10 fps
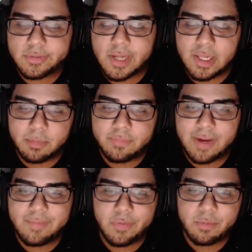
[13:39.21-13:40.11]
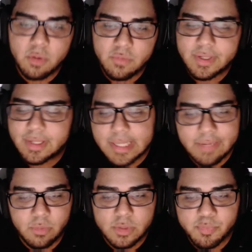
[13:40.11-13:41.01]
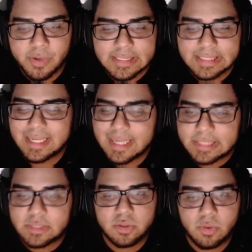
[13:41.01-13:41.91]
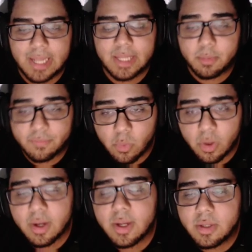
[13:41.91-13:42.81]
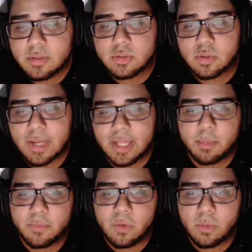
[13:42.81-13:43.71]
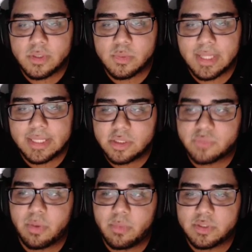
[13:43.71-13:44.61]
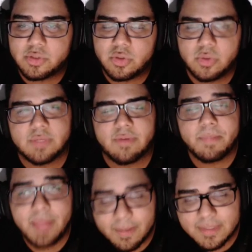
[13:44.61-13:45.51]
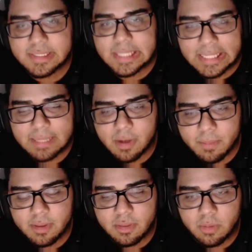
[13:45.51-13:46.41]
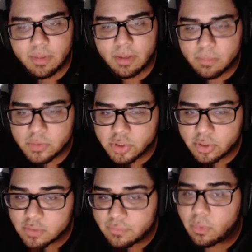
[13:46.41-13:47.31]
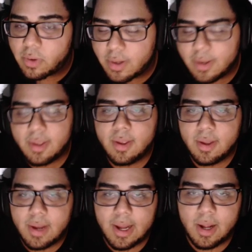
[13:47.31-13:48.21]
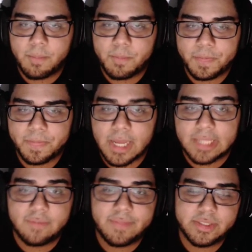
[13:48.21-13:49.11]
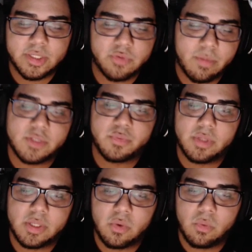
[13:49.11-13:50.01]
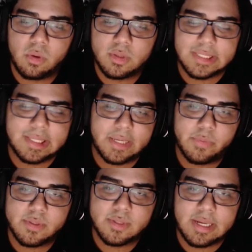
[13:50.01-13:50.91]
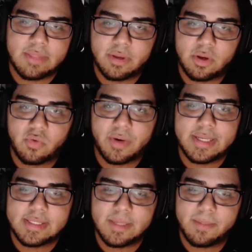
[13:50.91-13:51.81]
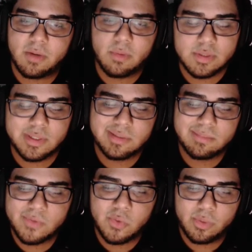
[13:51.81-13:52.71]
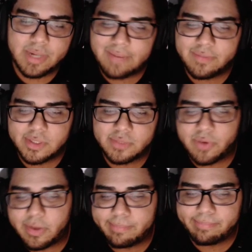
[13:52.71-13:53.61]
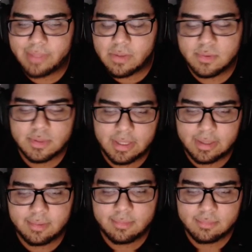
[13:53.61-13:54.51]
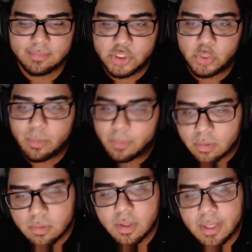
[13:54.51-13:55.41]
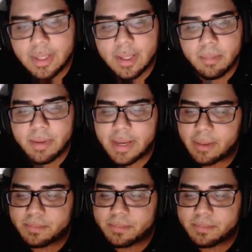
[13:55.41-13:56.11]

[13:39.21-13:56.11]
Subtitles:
Soulcalibur 5, they removed it. It never was present until Soulcalibur 4. So Soulcalibur 4 was when that just frame was introduced. If I'm not mistaken, it might be 3, but I'm sure it's 4. I love that just frame. It's really cool. It's not like it was anything crazy, but it was just cool to have a just frame that was like doable. But yeah.